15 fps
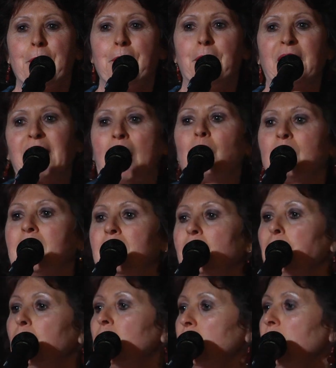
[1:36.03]
But that was in the
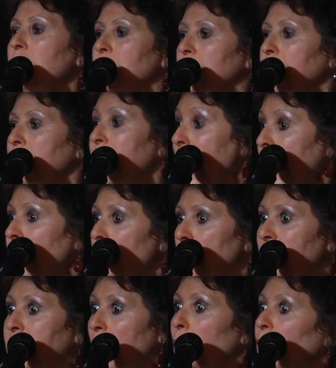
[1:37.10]
books, you see. The
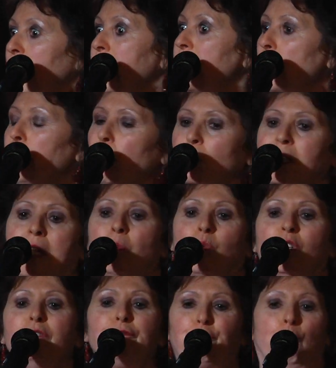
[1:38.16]
enemies, they were in the books. They
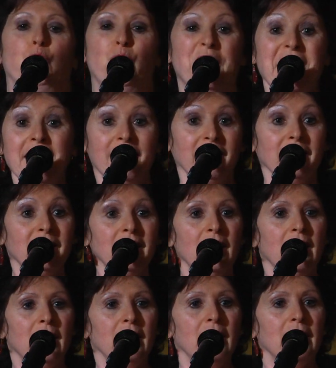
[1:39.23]
weren't for real
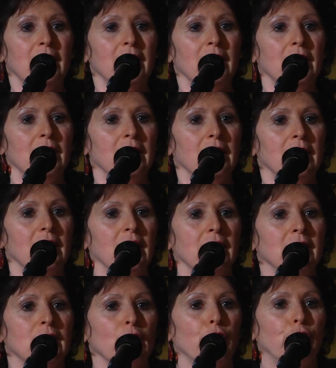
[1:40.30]

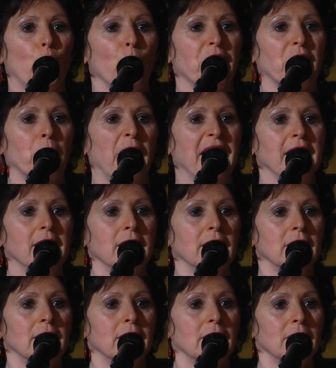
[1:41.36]
until fourth
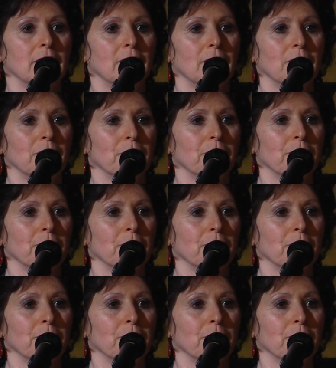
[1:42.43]
grade.